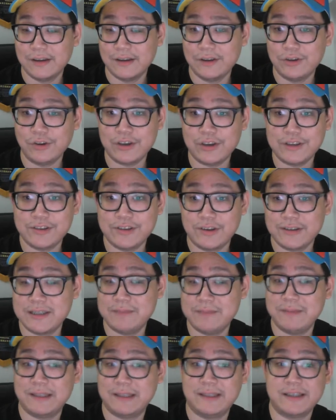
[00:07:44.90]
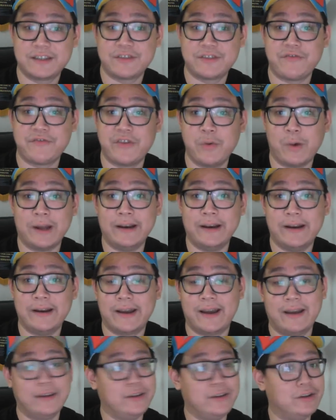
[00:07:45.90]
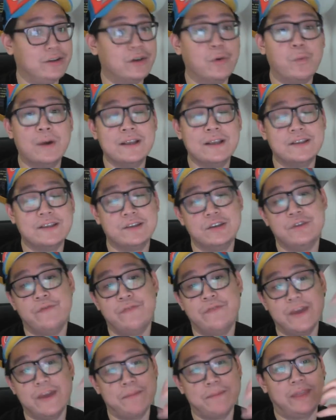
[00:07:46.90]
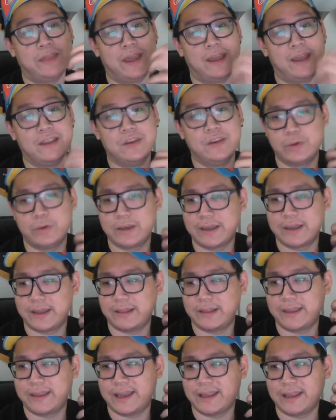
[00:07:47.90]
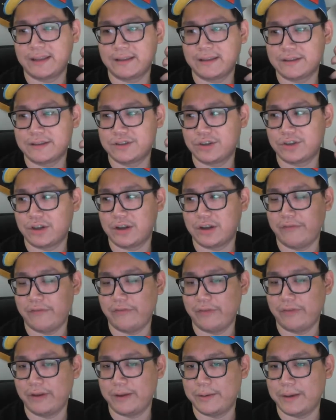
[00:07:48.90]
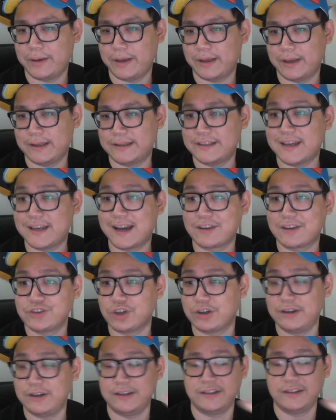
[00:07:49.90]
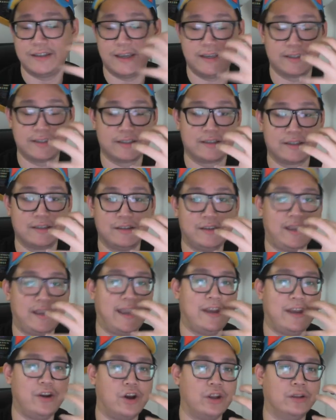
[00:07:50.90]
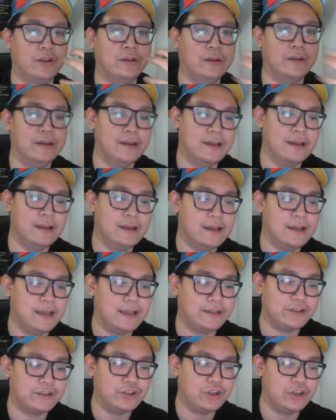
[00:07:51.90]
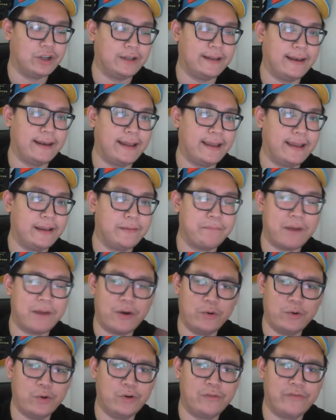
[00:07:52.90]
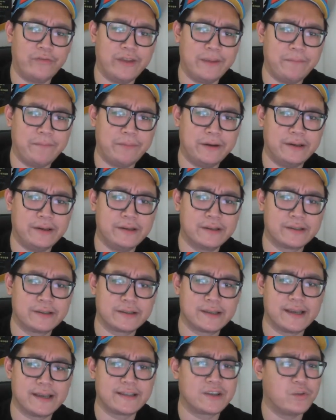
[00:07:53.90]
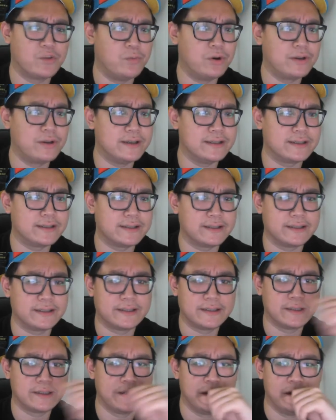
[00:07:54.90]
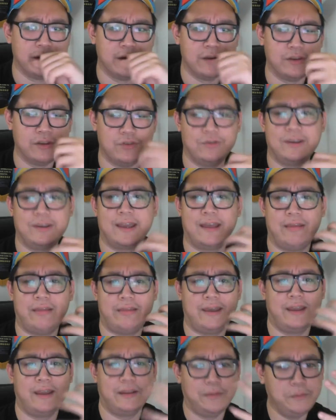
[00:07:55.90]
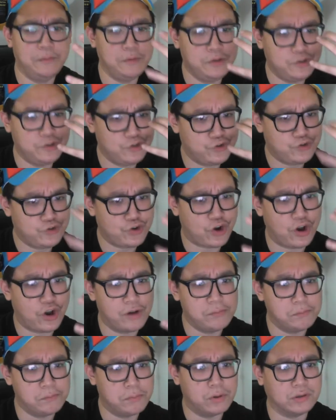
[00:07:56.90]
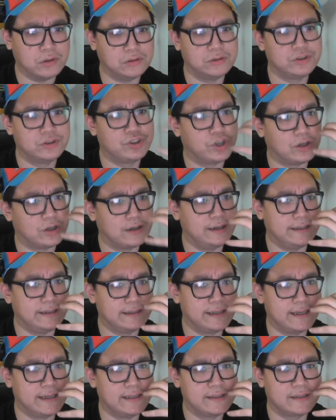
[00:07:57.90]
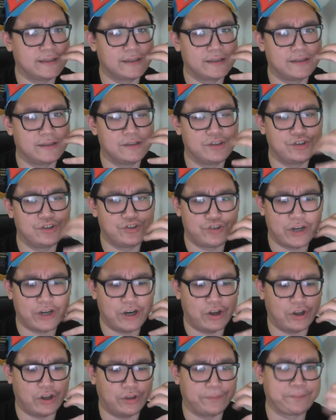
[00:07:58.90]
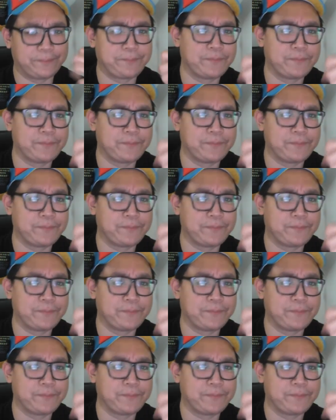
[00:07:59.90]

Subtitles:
Cookie Sauce Limited's Rwanda. You know, once you vape that, you get that sort of dark chocolate taste head on. It's not like Mount Oak Vapor's Eskimo Kisses. You get that strong, bold chocolate taste straight on.